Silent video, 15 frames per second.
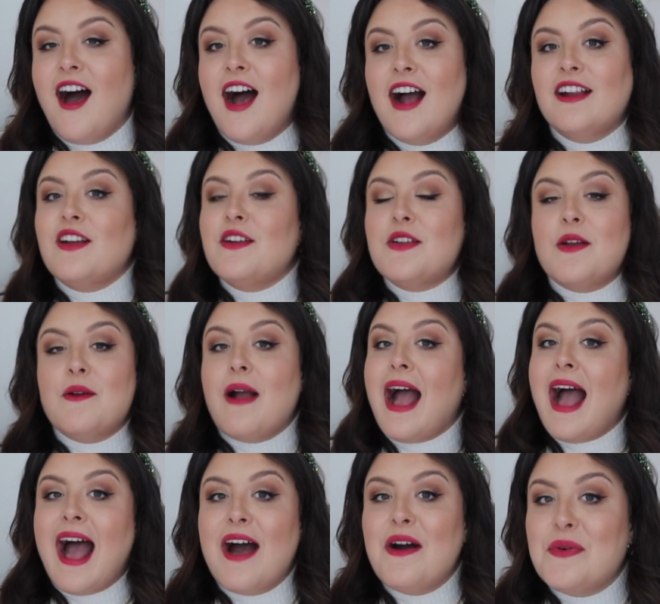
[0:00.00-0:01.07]
I don't know
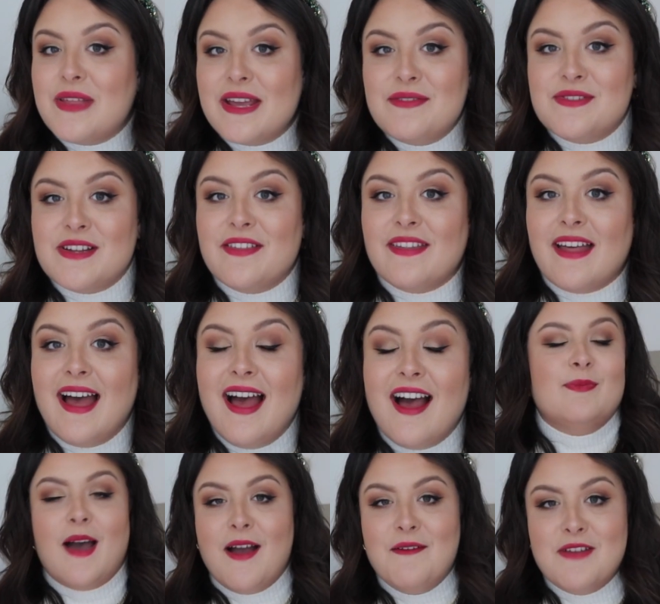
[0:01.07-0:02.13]
how they've done that,
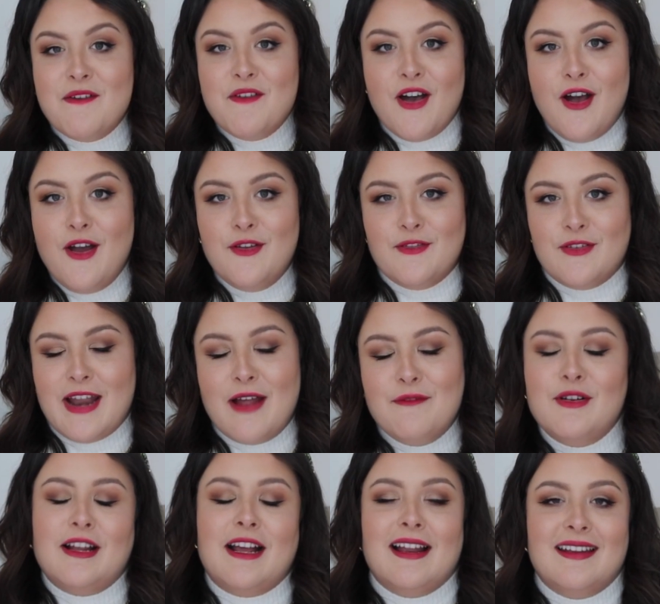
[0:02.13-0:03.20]
but I've never heard of an
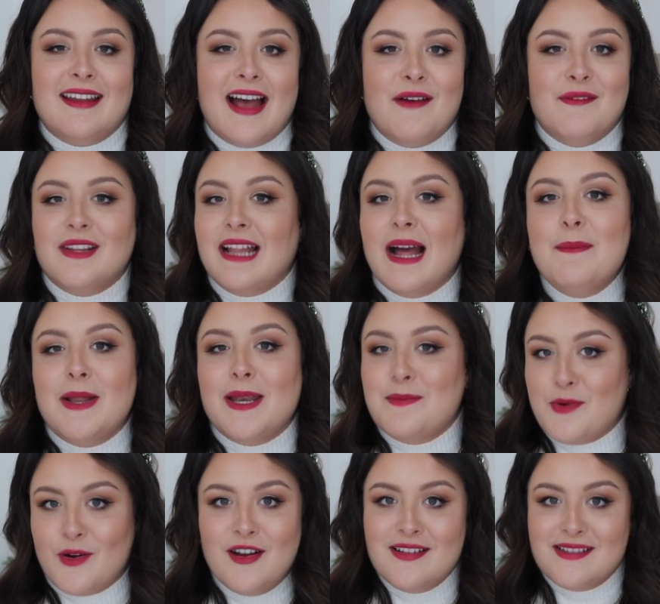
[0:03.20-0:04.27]
advent calendar having that many
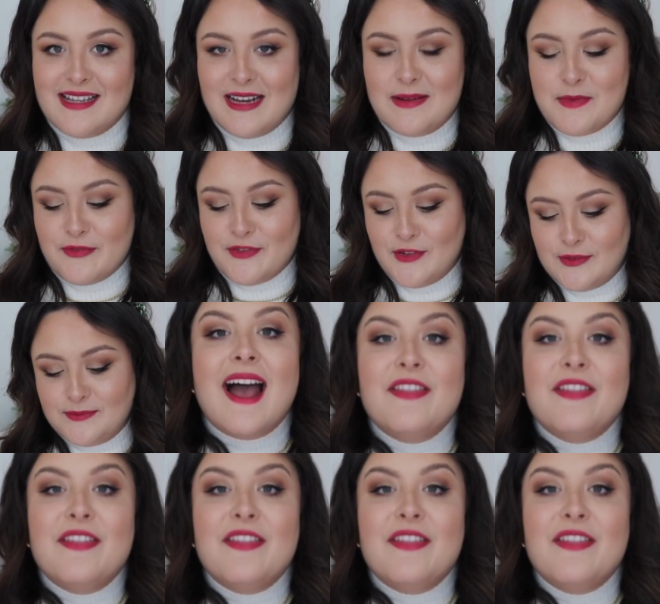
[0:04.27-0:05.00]
products in it before.